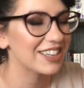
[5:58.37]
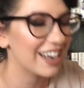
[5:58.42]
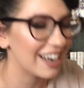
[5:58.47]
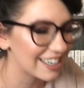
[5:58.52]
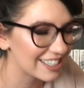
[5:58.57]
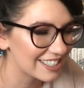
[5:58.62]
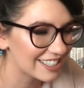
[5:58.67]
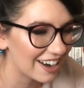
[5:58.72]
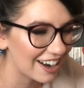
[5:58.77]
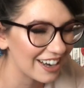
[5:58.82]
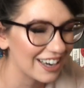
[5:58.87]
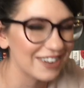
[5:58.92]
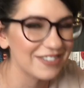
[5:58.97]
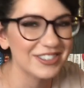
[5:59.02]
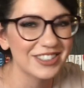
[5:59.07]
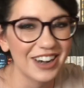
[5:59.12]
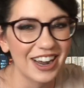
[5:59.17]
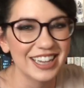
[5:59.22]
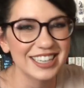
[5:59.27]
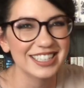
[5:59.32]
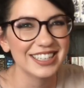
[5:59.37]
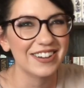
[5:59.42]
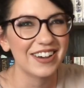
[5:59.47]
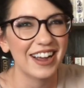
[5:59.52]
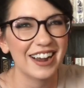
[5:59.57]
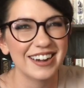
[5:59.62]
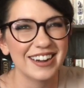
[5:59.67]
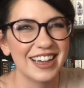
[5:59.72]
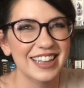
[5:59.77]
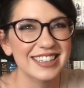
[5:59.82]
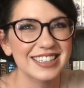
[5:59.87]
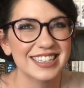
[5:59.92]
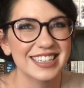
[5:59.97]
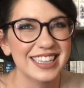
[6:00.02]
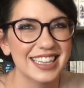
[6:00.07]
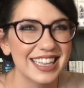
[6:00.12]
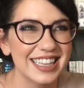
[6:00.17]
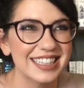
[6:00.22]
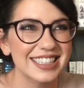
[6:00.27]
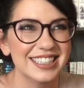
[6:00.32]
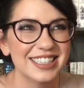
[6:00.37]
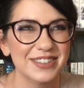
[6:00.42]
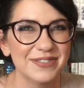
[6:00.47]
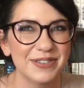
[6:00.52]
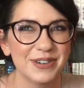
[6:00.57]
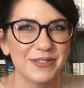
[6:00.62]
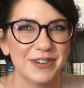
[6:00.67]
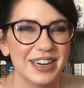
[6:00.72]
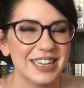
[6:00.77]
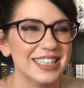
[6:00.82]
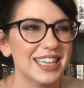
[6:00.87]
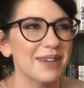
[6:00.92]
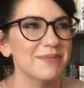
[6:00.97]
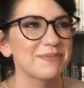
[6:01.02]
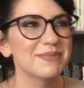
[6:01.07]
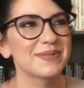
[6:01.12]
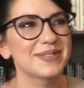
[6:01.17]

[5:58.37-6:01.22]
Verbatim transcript: Gosh darn it, I'm trying so hard not to get super worked up.